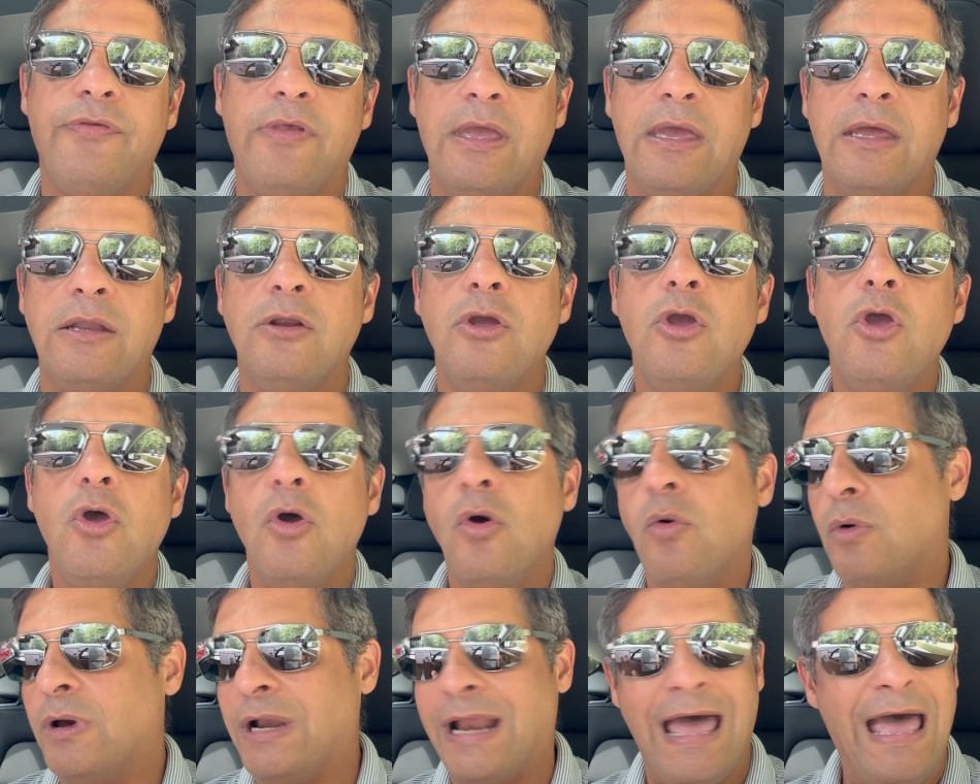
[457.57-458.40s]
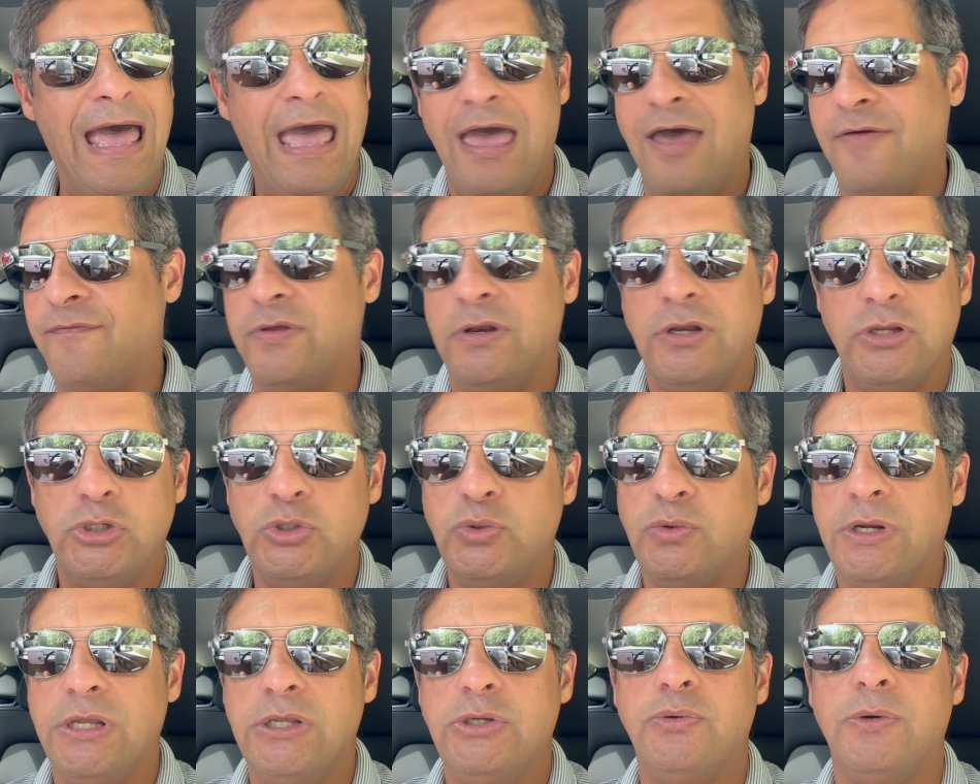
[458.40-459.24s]
than what I have in a
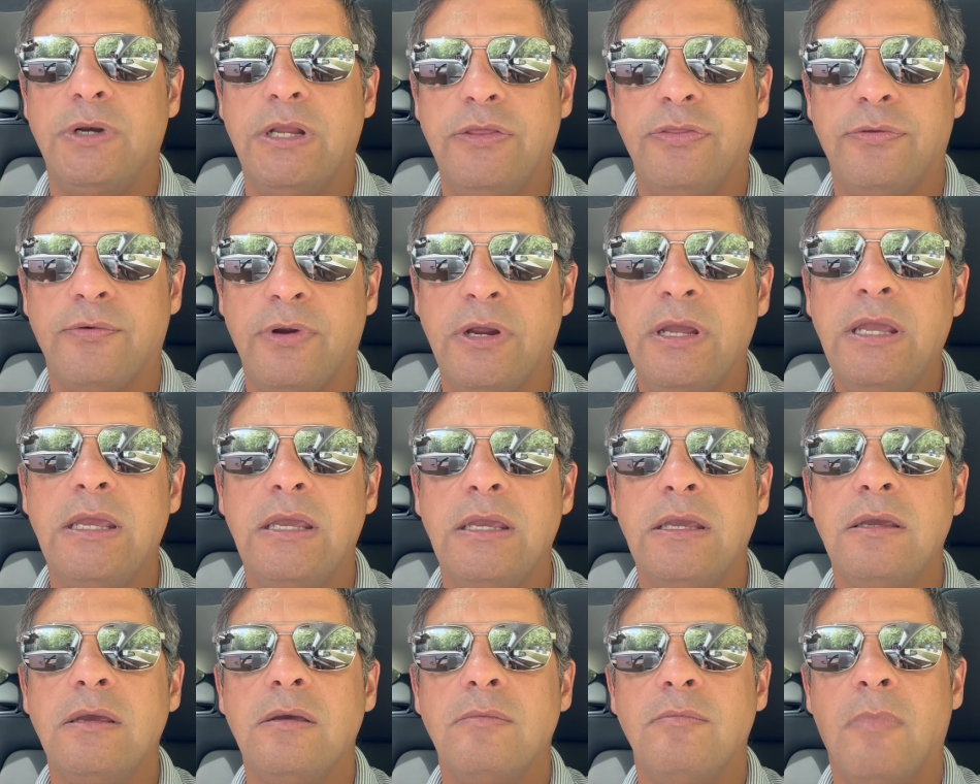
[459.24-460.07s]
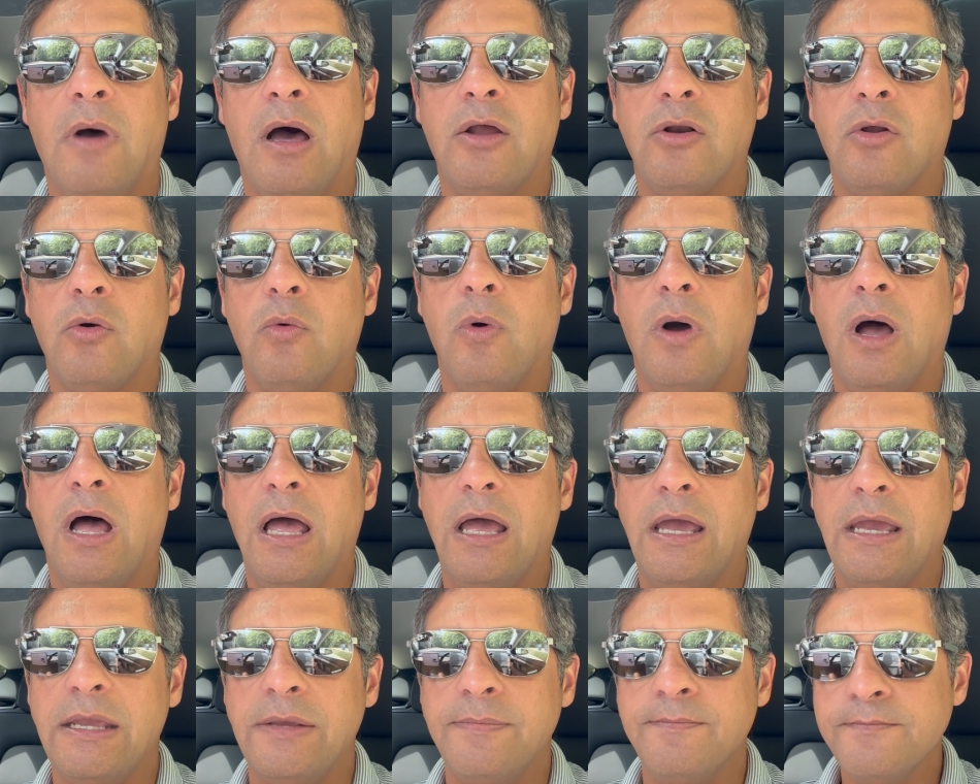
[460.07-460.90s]
2023 Model
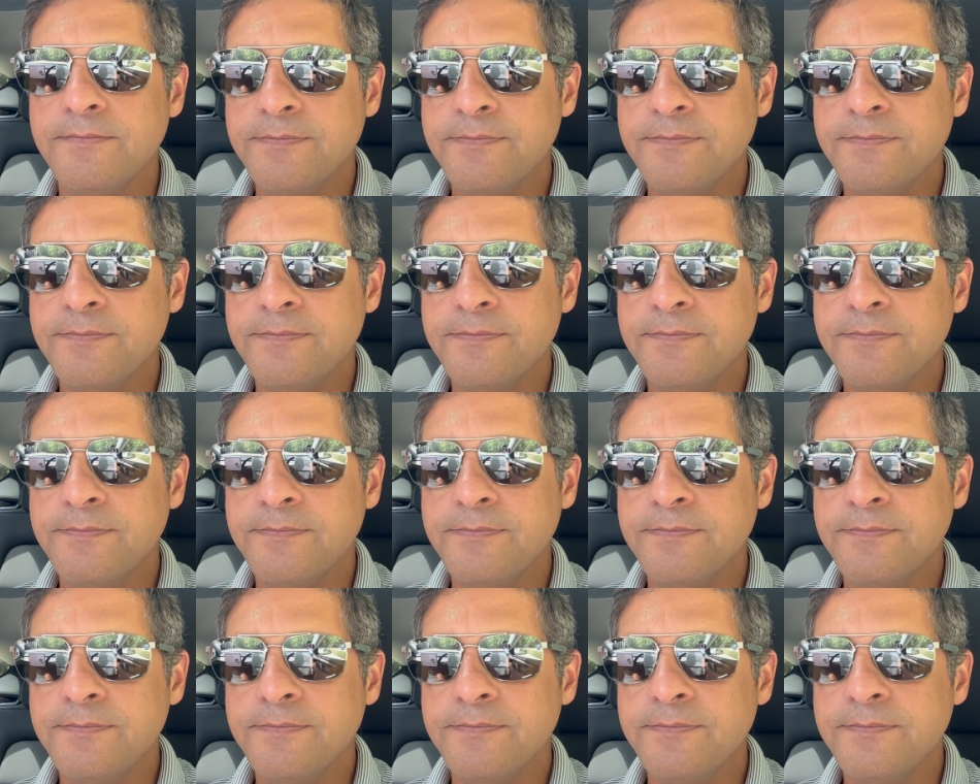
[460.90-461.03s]
Y.